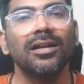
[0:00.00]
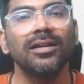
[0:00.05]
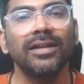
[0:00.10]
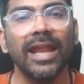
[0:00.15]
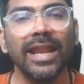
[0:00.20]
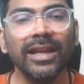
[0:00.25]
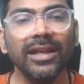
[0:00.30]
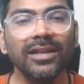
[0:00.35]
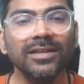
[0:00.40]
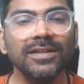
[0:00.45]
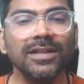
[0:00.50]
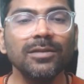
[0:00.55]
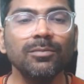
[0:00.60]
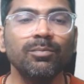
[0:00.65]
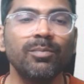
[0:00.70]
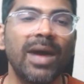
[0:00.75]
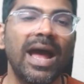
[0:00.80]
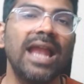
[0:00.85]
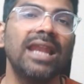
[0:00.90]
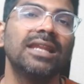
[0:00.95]
Nitrogen
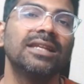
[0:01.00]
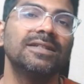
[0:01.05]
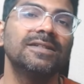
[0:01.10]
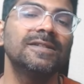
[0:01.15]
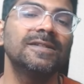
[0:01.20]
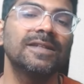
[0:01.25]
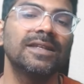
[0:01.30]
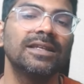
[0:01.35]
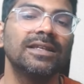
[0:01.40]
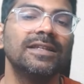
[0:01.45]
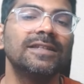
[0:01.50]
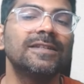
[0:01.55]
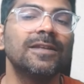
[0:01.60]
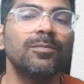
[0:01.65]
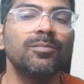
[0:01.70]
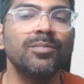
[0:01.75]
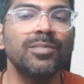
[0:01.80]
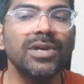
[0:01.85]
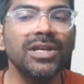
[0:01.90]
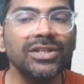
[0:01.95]
balance is a
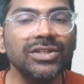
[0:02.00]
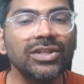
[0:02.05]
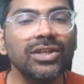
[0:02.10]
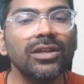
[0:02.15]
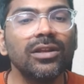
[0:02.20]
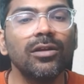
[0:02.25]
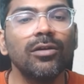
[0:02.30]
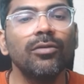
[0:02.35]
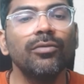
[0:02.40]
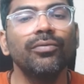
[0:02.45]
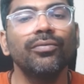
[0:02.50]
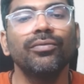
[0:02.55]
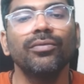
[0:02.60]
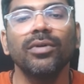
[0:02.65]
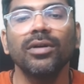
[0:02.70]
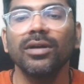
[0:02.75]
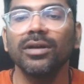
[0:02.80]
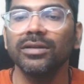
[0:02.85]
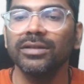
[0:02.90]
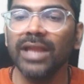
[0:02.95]
measure of
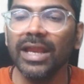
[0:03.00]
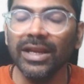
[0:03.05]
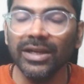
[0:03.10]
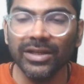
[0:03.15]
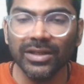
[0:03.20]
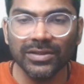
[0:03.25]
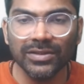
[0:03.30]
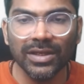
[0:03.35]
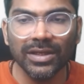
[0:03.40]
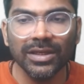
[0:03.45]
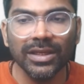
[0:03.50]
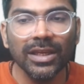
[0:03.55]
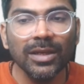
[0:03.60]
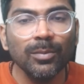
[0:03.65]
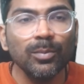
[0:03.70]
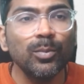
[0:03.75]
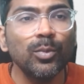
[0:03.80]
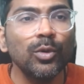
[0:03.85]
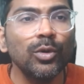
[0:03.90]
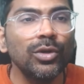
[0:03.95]
nitrogen
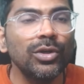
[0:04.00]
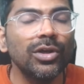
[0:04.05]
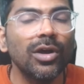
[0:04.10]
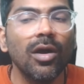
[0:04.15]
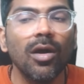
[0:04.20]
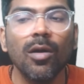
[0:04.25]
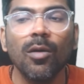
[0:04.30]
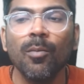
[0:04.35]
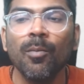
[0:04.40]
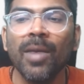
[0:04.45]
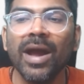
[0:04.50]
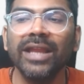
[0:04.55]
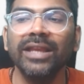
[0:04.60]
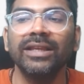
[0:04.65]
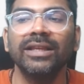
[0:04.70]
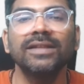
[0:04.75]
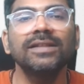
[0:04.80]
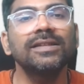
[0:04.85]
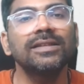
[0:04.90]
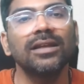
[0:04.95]
input
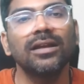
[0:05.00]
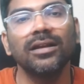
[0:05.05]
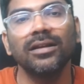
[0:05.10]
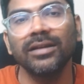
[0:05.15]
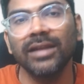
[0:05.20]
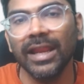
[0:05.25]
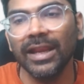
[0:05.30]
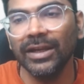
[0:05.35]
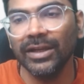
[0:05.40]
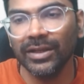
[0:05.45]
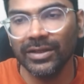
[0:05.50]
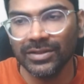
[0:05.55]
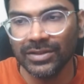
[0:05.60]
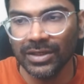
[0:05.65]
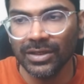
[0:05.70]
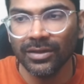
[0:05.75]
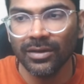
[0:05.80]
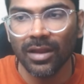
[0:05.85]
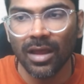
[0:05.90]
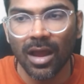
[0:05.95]
minus
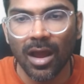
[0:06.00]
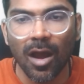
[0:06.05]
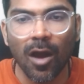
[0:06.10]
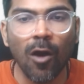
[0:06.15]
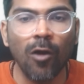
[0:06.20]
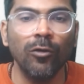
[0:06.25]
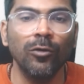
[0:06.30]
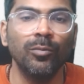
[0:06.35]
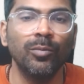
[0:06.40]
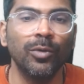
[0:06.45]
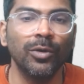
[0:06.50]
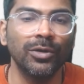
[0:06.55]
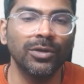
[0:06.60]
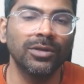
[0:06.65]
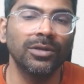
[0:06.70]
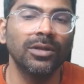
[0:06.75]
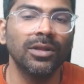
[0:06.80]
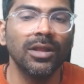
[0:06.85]
nitrogen output.